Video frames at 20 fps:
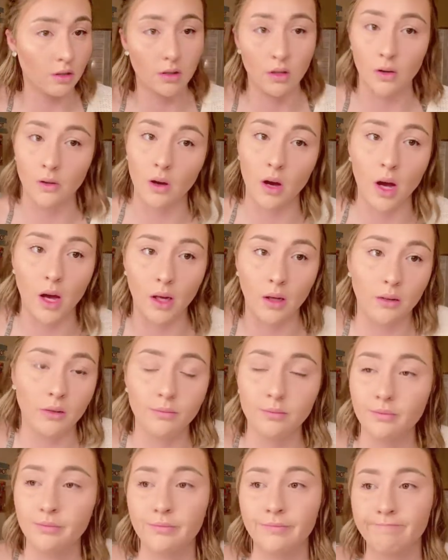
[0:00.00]
so I
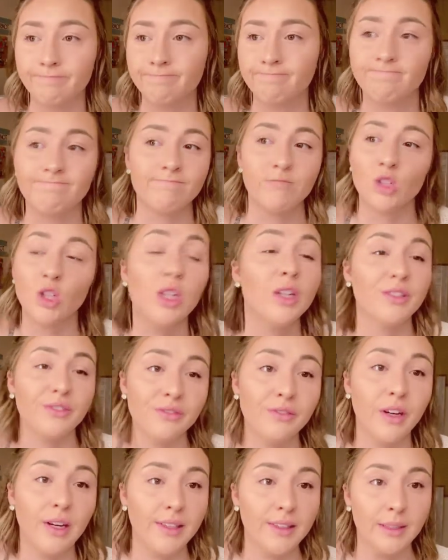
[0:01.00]
couldn't
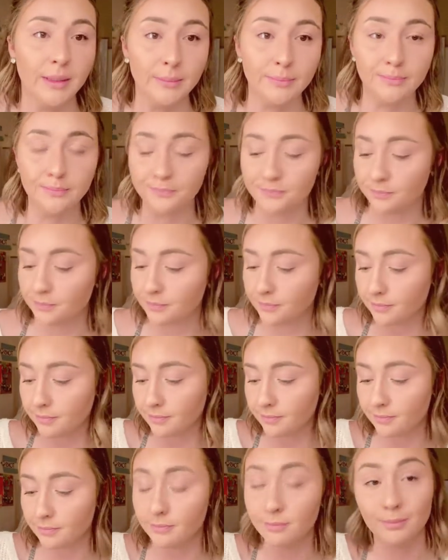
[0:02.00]
find them.
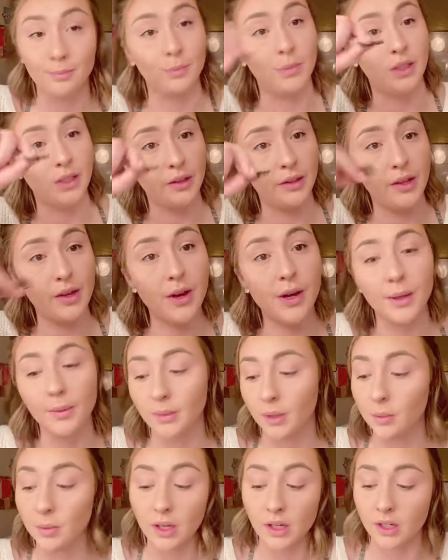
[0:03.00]
But here they are,
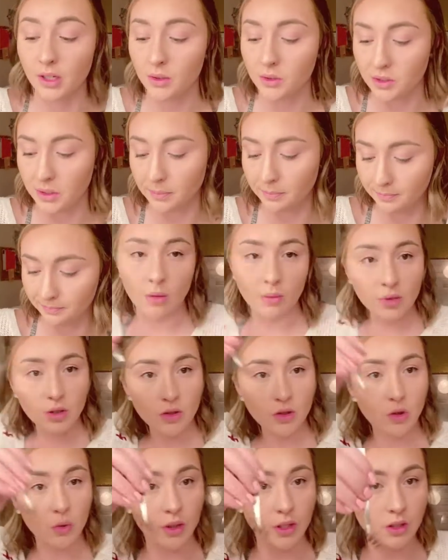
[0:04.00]
but I'm not gonna use them. I'm gonna use
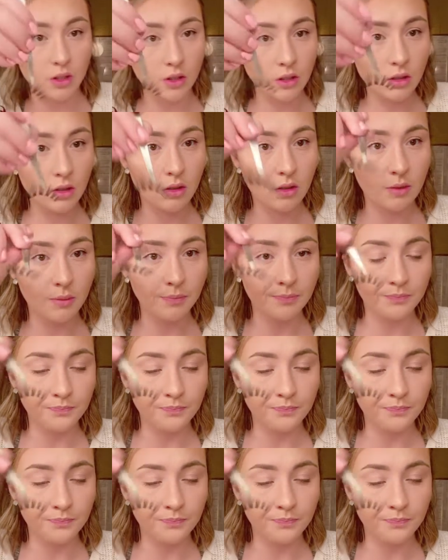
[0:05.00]
tweezers